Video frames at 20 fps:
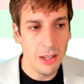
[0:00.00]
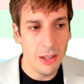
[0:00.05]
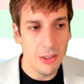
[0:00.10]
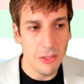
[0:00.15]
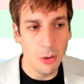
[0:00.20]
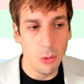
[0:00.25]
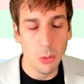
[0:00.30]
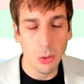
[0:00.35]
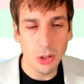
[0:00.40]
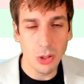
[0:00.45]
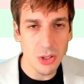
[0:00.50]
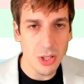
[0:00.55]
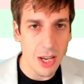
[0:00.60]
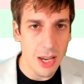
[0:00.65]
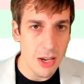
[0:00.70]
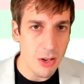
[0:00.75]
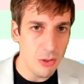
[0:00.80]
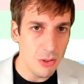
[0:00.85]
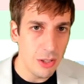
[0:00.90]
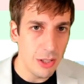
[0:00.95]
The org
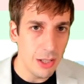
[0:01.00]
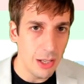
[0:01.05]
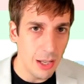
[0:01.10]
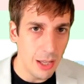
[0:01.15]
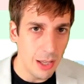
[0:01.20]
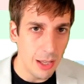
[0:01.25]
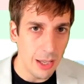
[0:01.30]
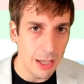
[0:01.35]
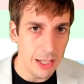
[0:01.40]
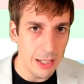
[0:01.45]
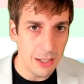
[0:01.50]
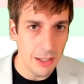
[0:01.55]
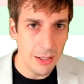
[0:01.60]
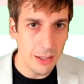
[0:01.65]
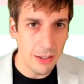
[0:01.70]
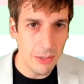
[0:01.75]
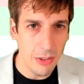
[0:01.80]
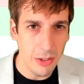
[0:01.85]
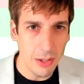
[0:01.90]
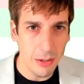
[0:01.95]
JUnit
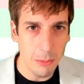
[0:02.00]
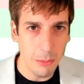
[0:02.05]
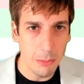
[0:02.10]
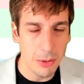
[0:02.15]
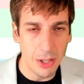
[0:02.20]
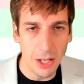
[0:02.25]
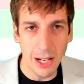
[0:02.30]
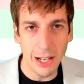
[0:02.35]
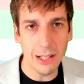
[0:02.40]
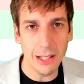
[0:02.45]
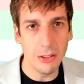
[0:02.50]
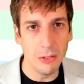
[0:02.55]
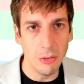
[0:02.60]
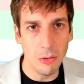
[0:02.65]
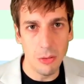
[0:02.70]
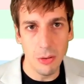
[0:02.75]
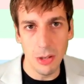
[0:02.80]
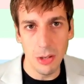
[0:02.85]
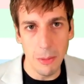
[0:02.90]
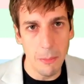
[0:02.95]
and the block
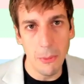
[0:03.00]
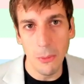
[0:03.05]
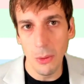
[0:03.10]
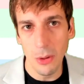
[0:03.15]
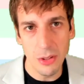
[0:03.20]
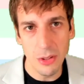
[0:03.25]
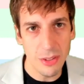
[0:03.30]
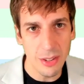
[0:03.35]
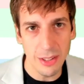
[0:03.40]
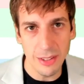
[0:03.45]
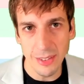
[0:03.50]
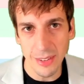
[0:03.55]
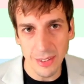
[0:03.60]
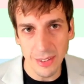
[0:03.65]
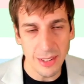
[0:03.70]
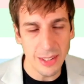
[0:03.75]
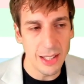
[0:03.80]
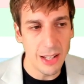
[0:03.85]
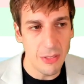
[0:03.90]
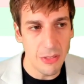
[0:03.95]
of imports
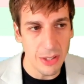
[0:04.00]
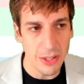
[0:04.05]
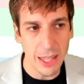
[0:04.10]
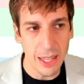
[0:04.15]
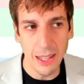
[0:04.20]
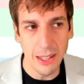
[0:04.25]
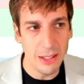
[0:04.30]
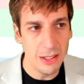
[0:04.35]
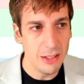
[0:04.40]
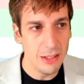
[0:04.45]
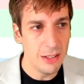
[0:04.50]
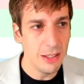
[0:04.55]
existed at the end,